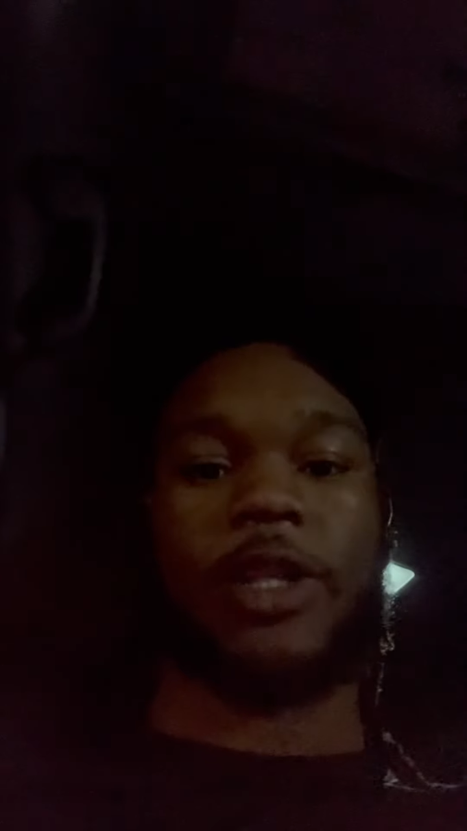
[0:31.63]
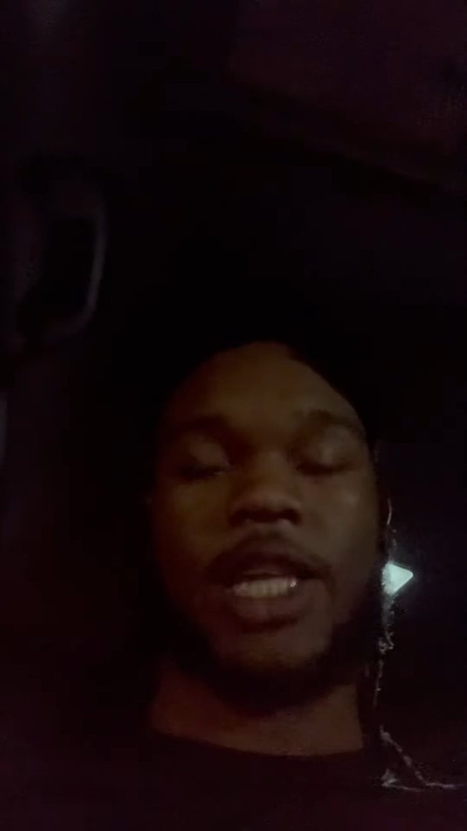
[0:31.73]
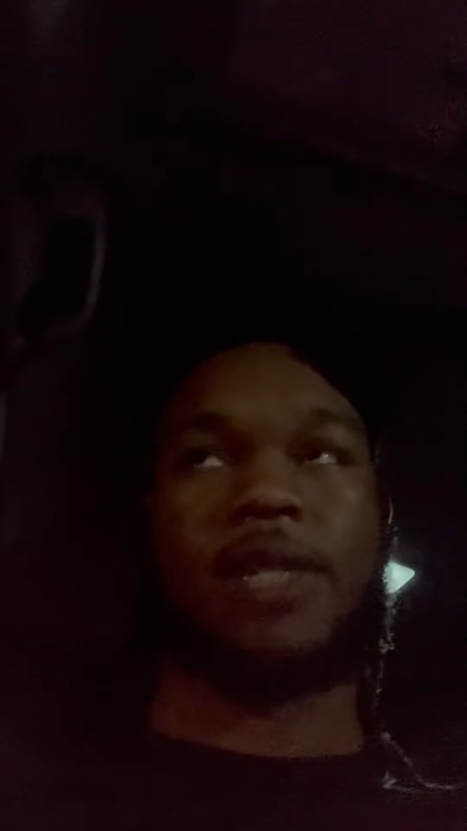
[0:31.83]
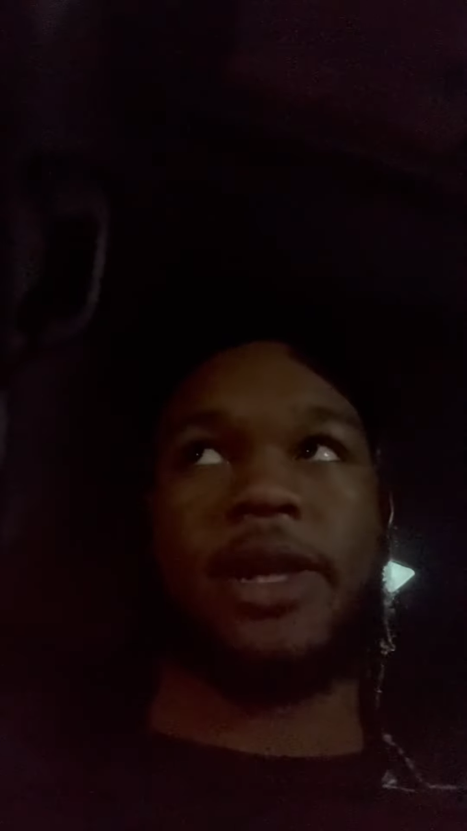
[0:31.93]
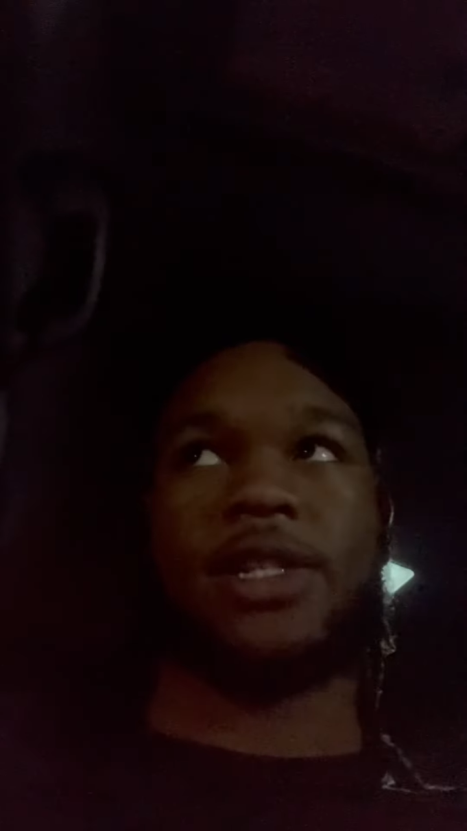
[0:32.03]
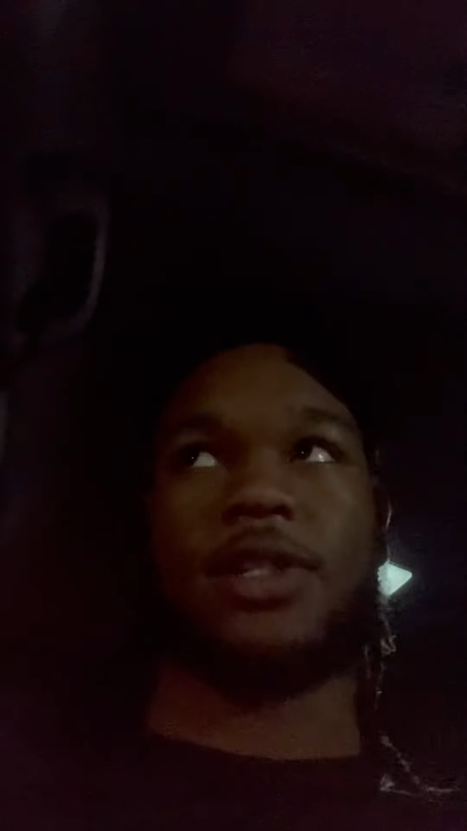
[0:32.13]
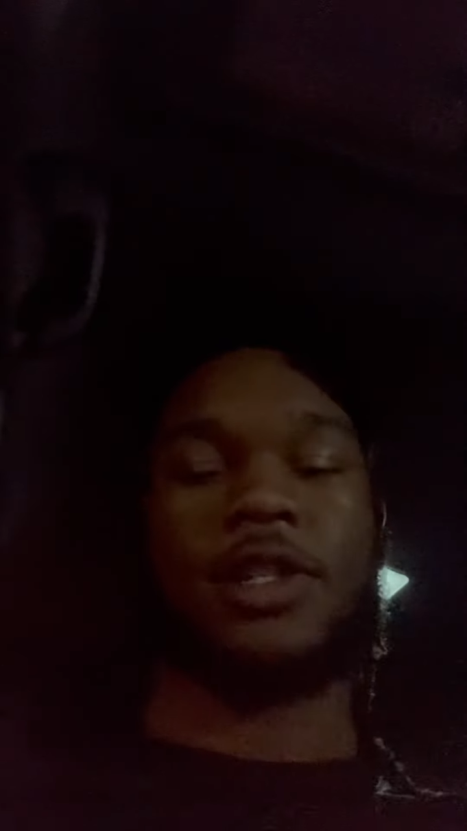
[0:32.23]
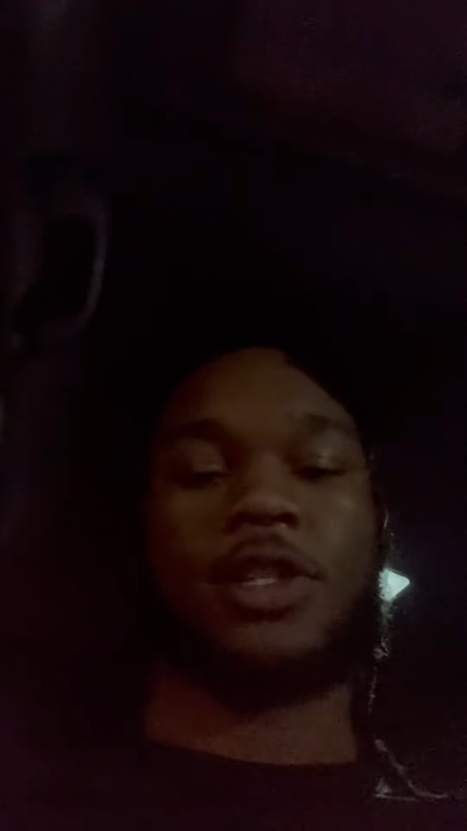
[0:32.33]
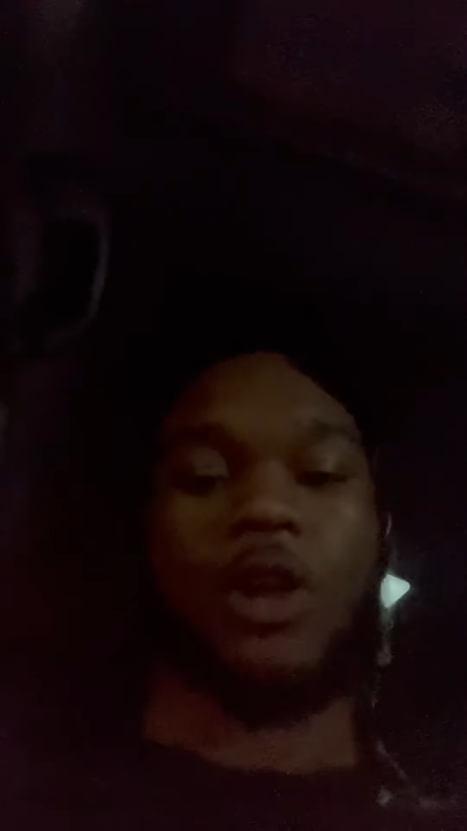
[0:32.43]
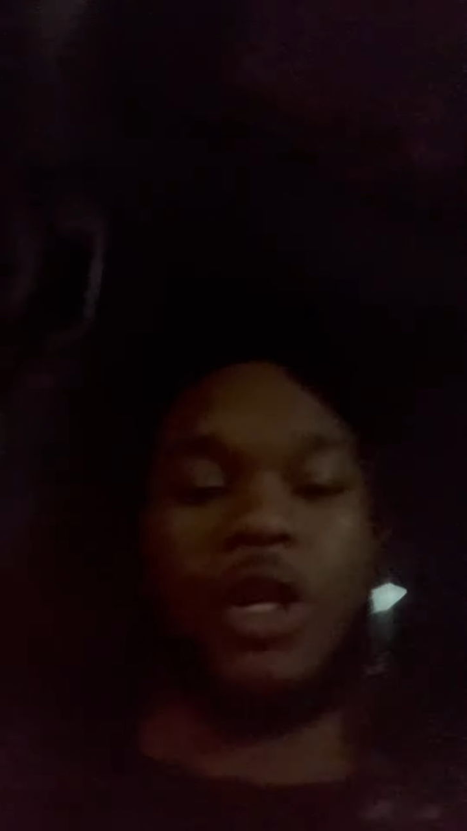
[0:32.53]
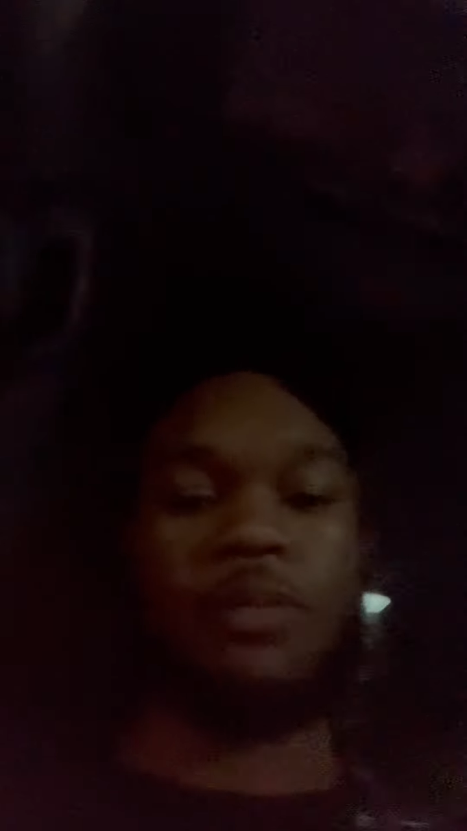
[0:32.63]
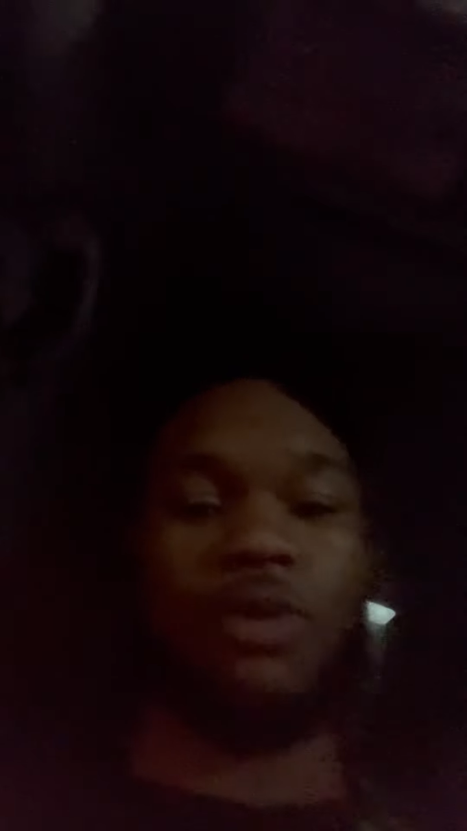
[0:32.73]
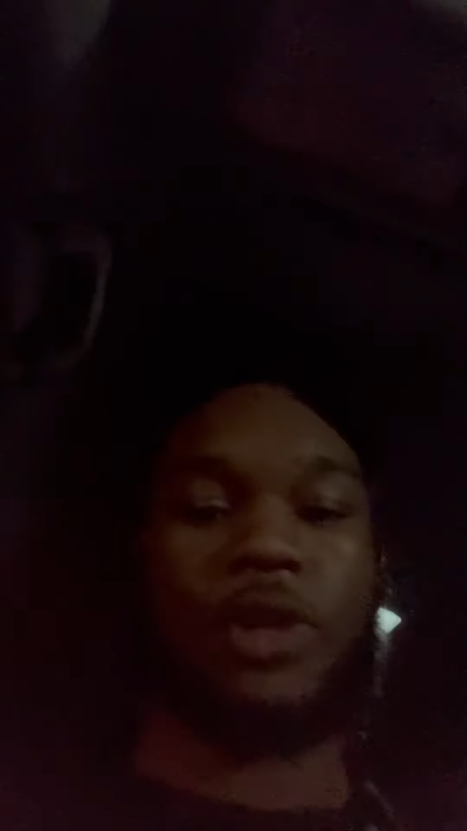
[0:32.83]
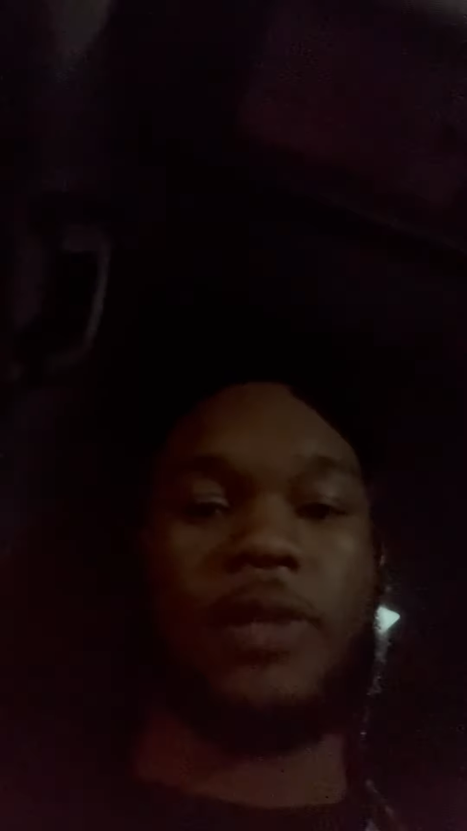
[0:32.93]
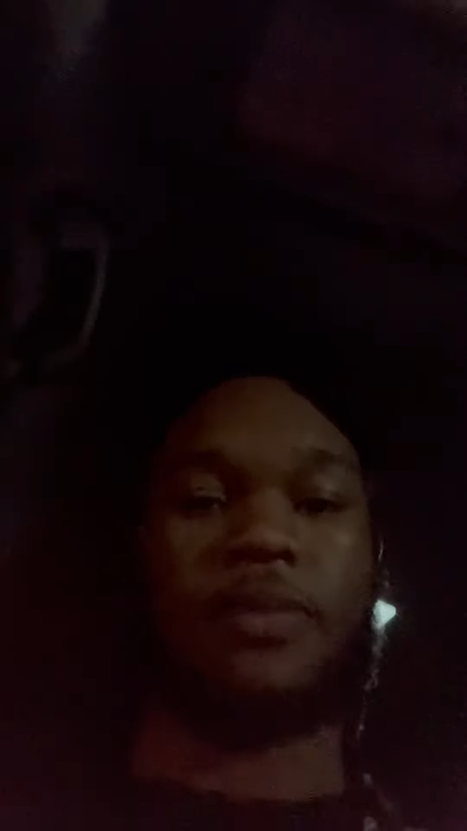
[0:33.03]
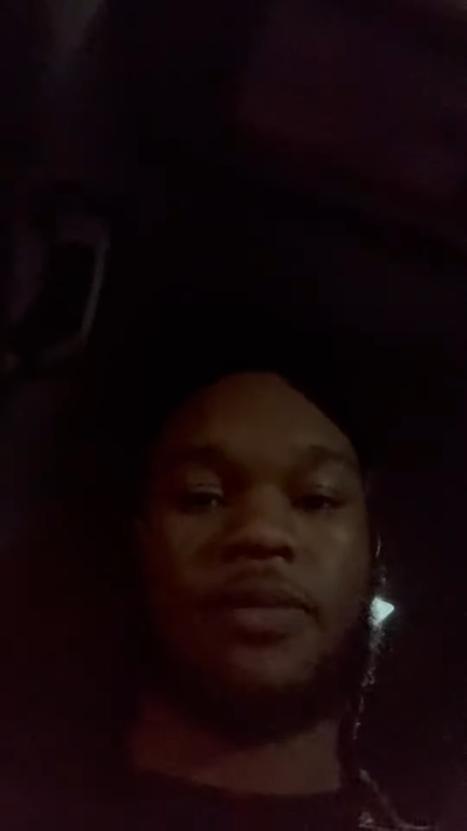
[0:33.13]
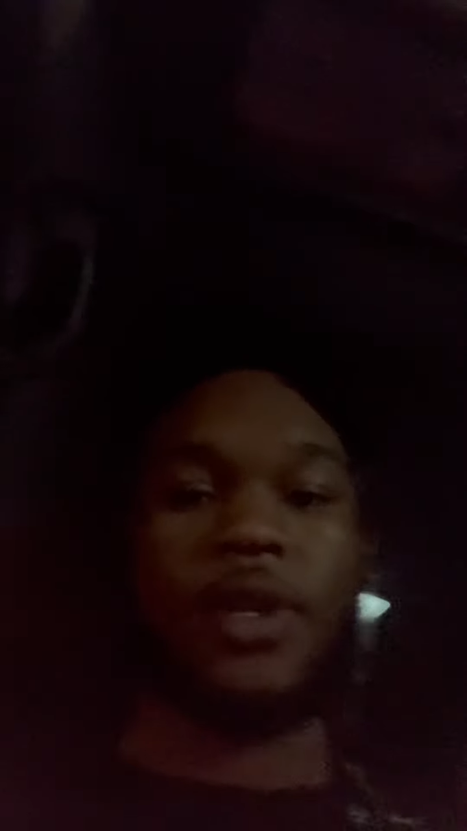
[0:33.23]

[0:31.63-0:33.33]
That's basically the starting point.